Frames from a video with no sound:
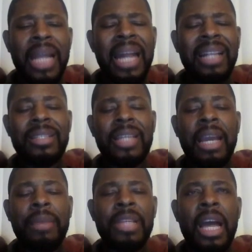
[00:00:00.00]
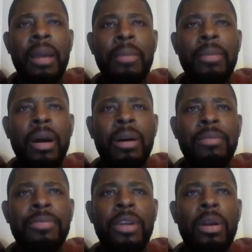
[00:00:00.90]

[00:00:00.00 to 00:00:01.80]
not at the same time of,